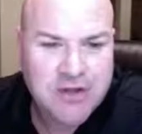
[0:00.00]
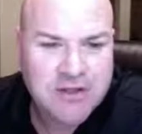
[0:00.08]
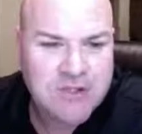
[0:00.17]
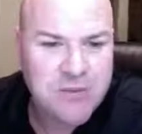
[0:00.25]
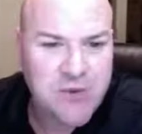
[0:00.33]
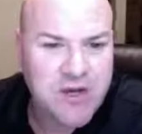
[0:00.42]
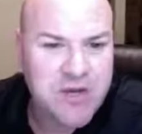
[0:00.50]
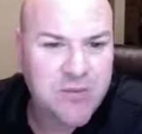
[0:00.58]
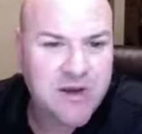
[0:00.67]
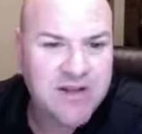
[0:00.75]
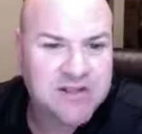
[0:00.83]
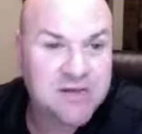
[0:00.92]
This is pretty
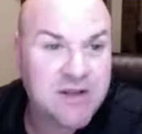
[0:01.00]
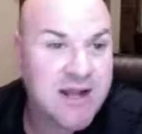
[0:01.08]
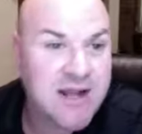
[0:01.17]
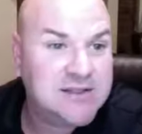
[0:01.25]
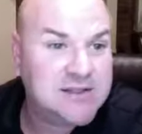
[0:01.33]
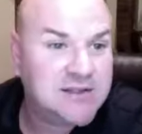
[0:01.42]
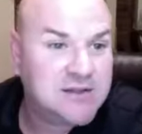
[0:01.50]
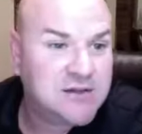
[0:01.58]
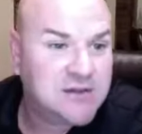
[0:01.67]
impressive, guys,